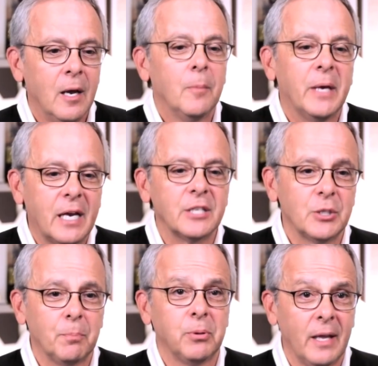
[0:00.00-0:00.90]
because
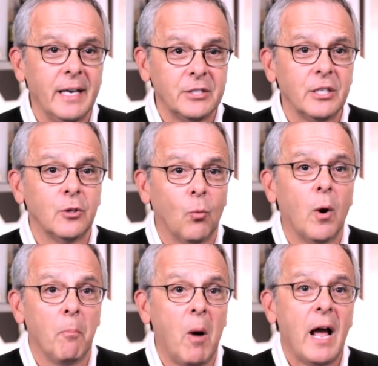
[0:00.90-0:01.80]
it plays into
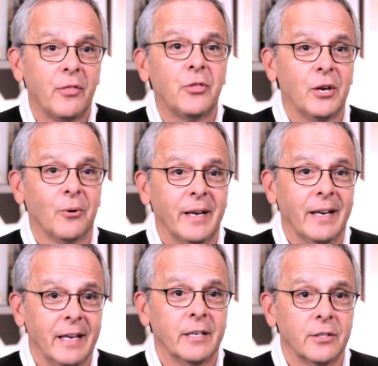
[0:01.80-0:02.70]
what my theory
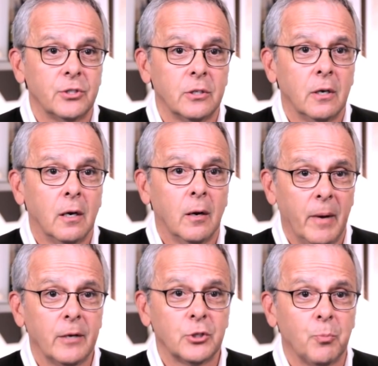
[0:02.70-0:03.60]
is
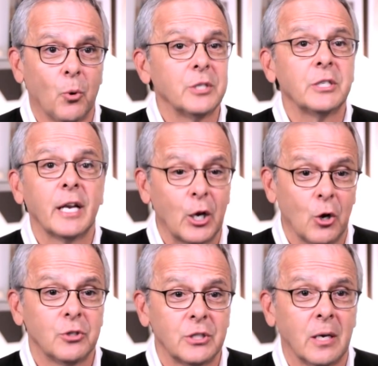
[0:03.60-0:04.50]
about sports, and it
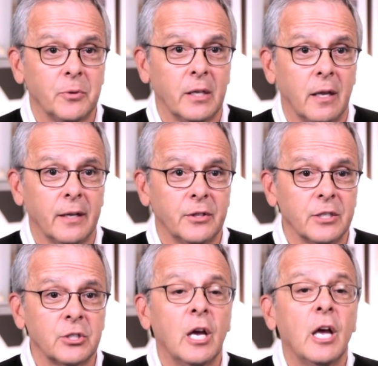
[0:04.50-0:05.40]
goes something like this.